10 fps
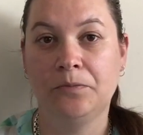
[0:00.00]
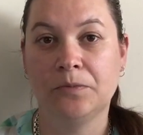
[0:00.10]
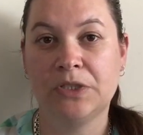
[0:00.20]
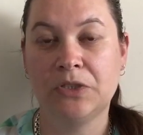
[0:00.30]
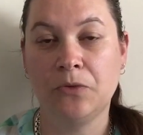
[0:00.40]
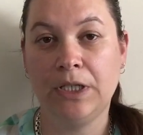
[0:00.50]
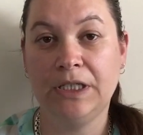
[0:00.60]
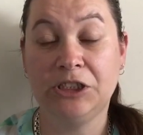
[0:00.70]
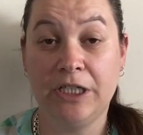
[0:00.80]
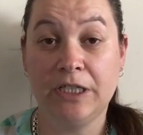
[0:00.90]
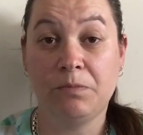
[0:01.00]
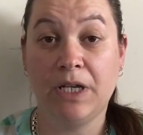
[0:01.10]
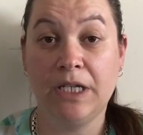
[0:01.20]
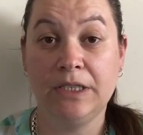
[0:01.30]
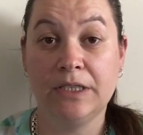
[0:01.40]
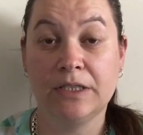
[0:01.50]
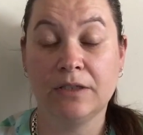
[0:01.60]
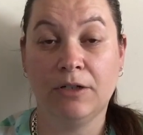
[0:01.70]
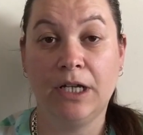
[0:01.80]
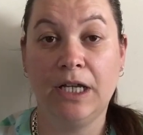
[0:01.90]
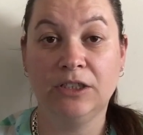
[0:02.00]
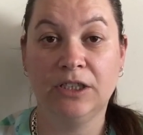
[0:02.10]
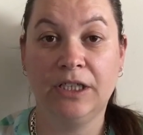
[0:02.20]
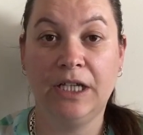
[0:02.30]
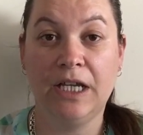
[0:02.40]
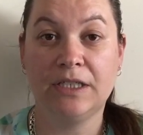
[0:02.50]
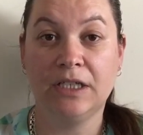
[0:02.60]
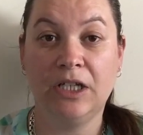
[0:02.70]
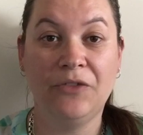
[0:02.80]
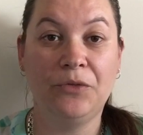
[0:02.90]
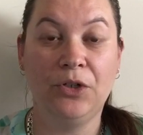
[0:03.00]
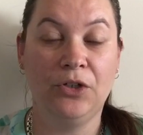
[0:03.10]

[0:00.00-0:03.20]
Still getting chest pains. I actually had to leave work